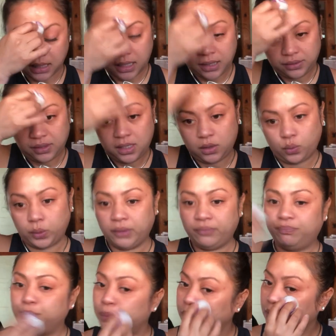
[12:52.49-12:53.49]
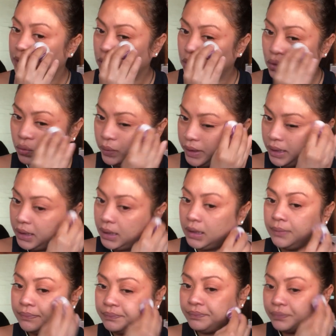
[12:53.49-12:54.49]
I think we're pretty
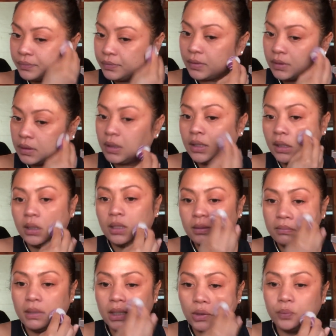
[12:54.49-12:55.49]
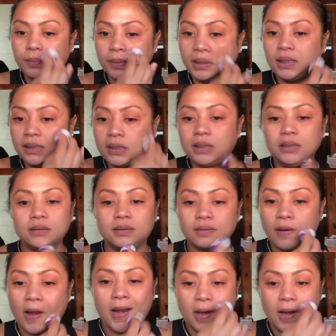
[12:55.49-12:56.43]
dewy, in my opinion.